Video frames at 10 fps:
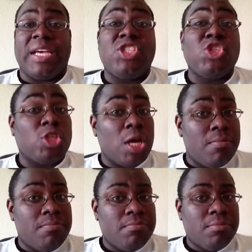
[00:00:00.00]

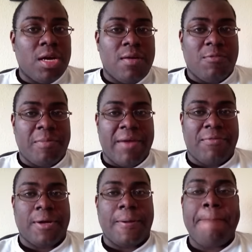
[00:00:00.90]
some come from
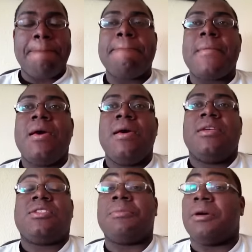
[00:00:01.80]
Africa,
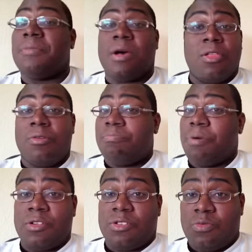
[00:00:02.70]
some come from other
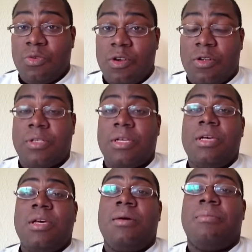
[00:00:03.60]
parts of the world.
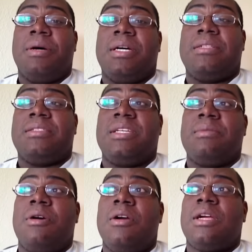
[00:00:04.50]
But
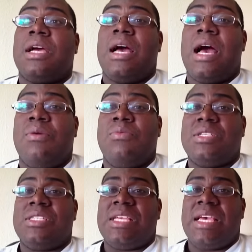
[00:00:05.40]
Denmark, I
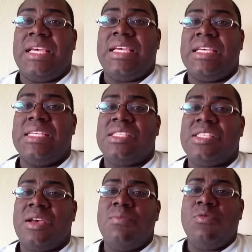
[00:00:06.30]
would say, is
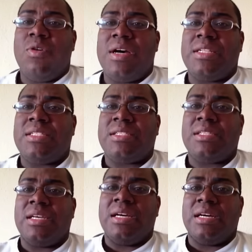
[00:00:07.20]
somewhat,
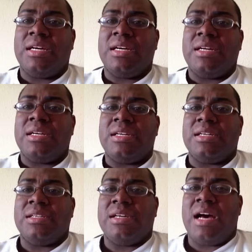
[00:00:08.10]

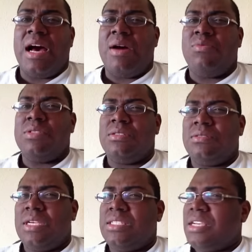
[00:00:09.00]
I wouldn't
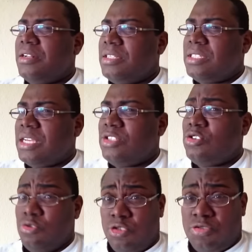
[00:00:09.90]
necessarily say
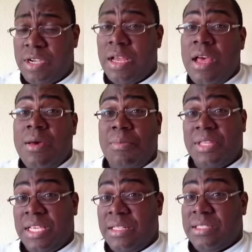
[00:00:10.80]
too strict,
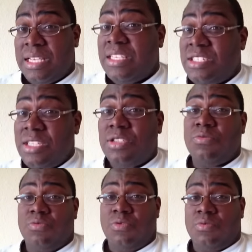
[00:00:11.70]
but they stick to
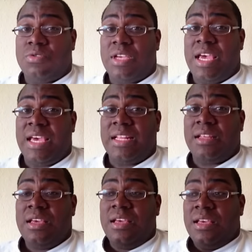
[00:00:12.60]
the rules. And